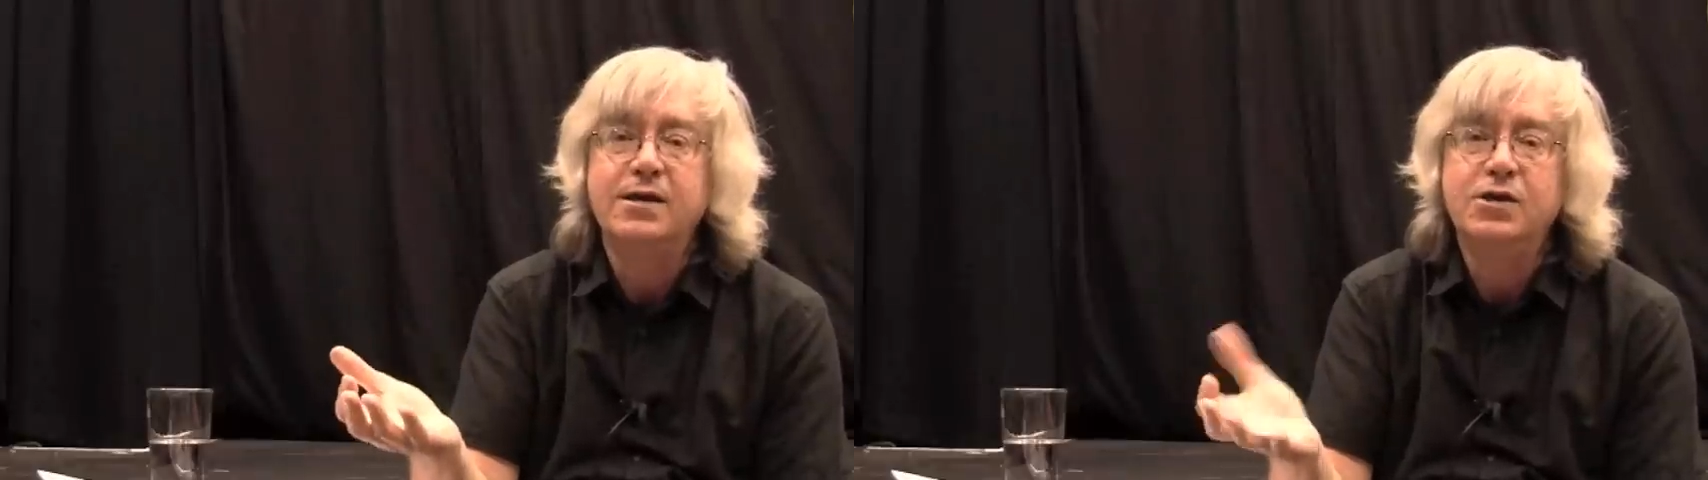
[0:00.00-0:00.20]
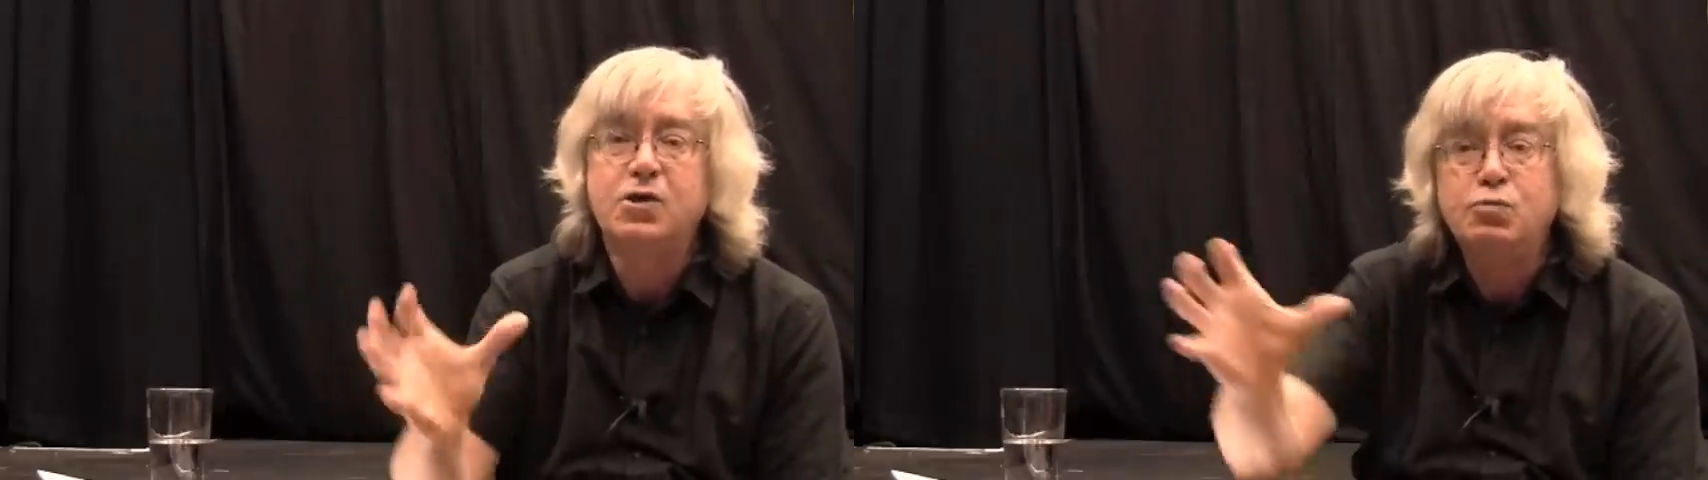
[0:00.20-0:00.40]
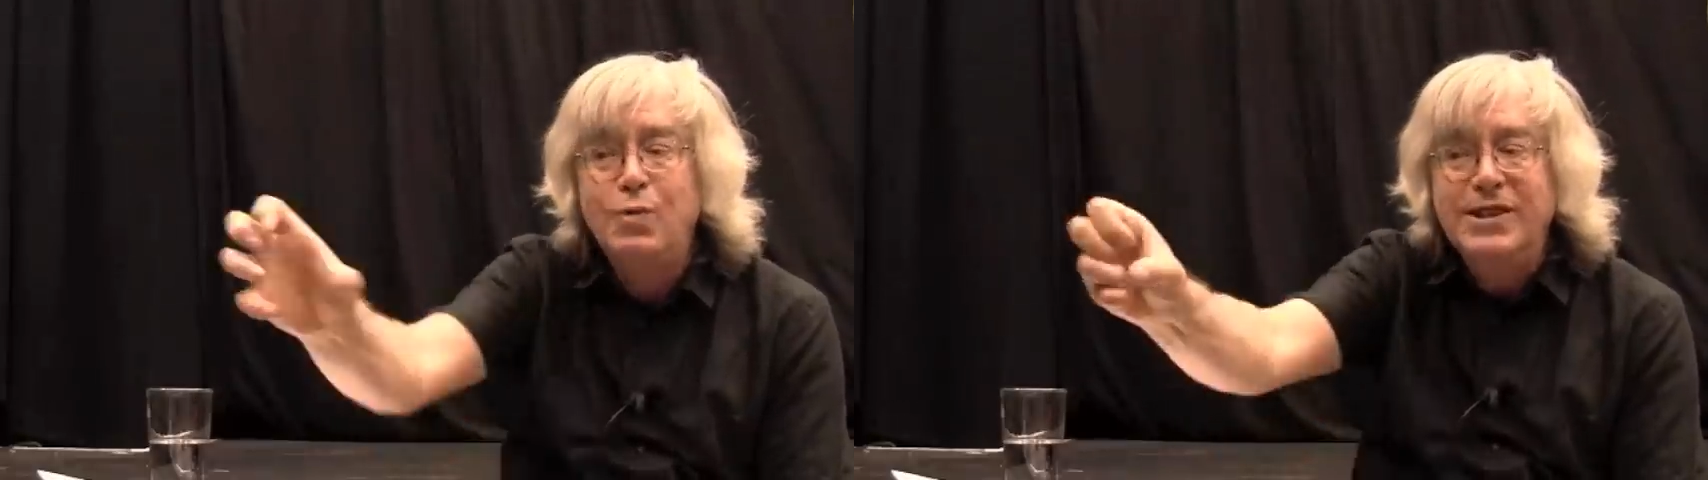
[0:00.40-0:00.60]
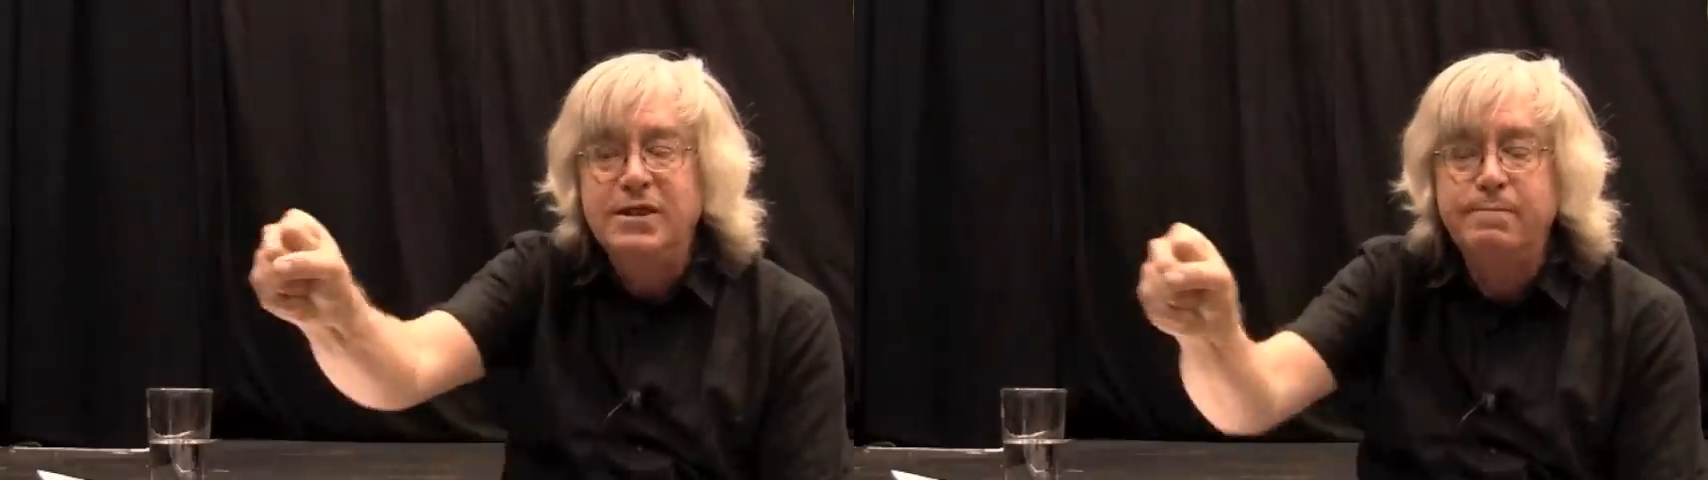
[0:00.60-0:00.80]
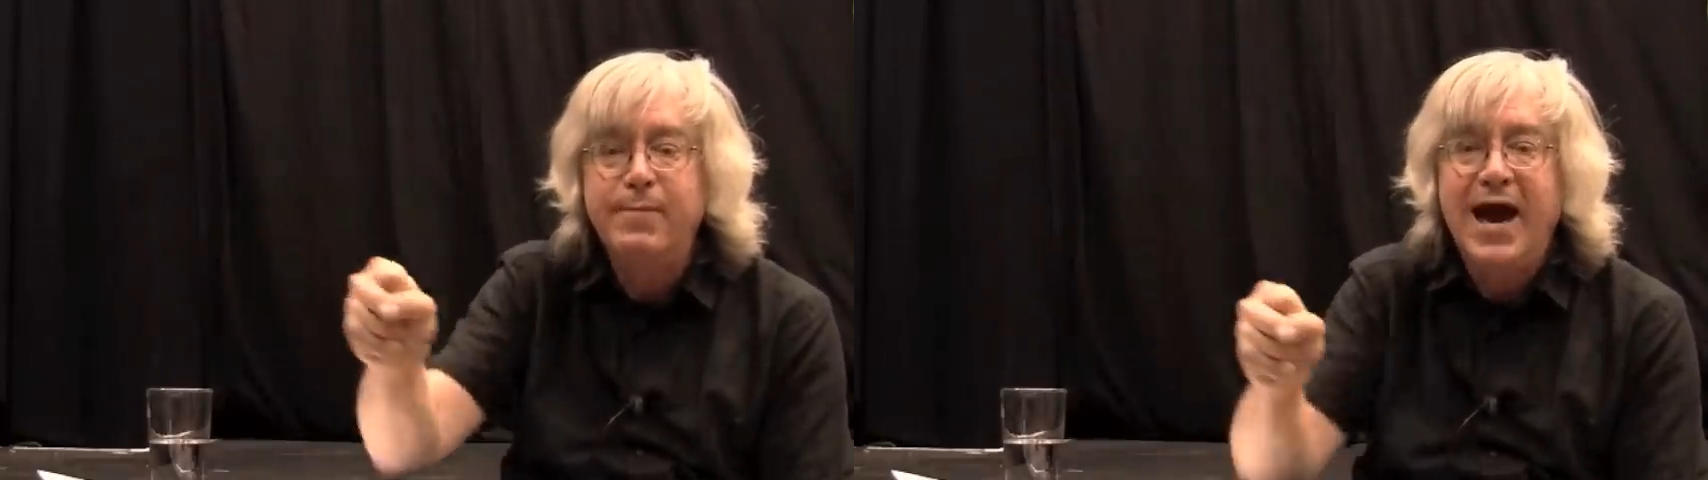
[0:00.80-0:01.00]
You can
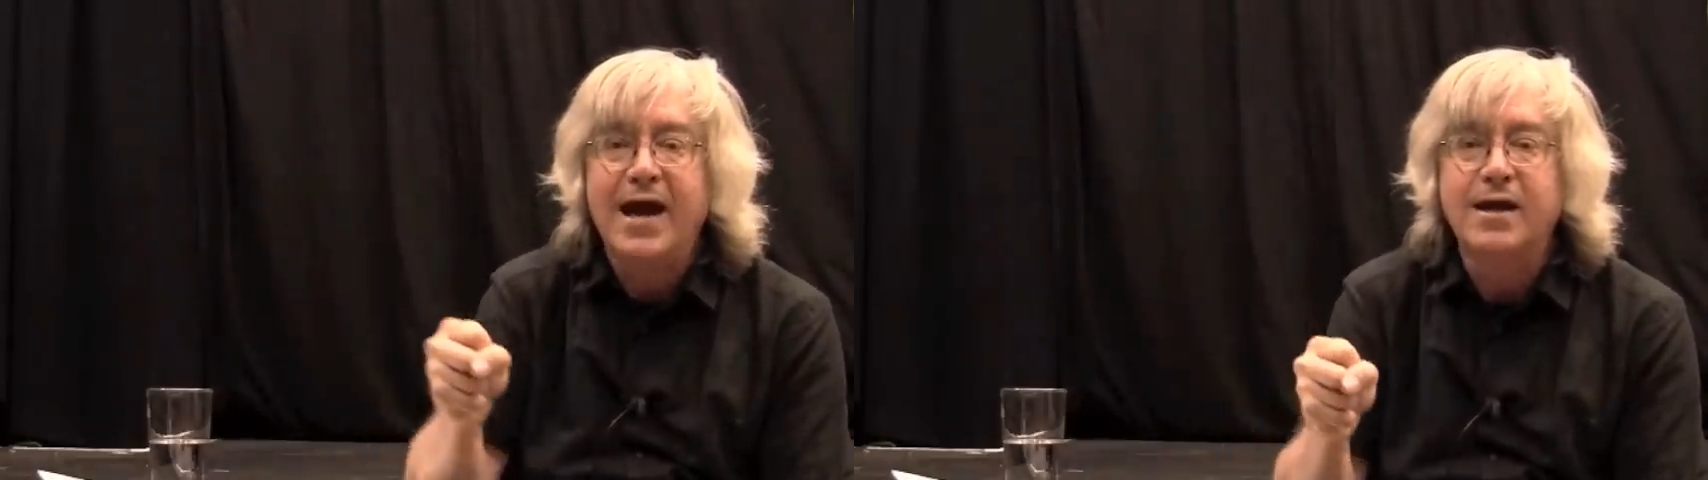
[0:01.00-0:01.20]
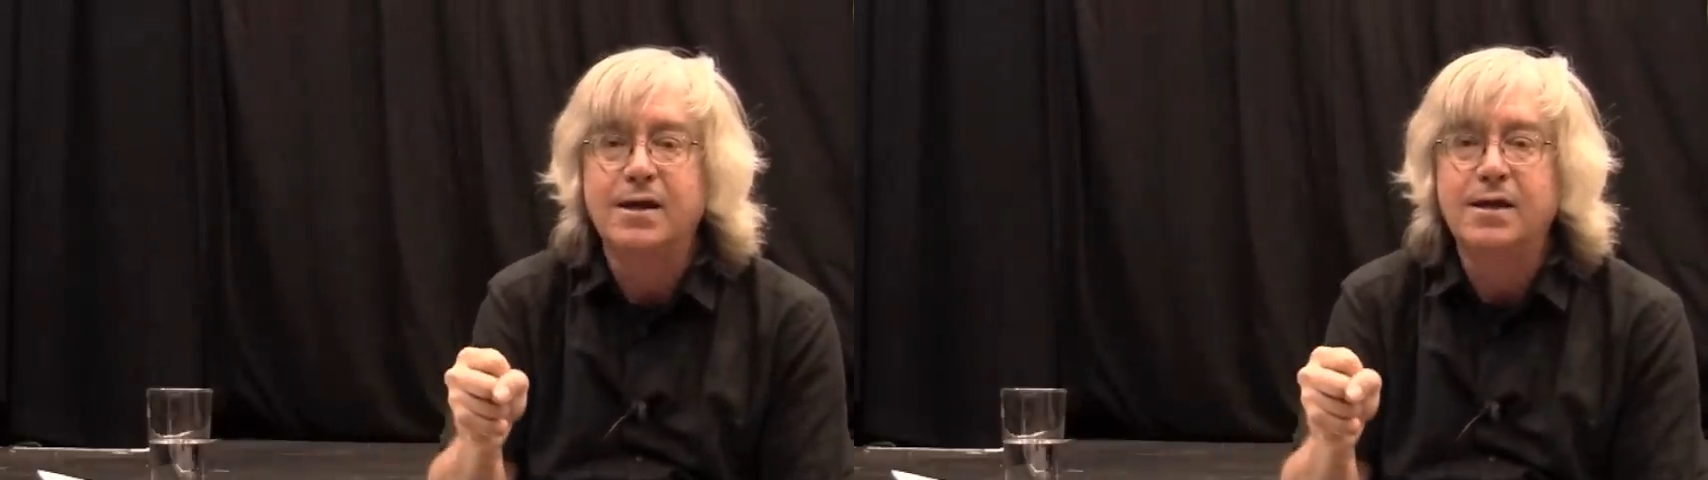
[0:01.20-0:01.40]
win them back.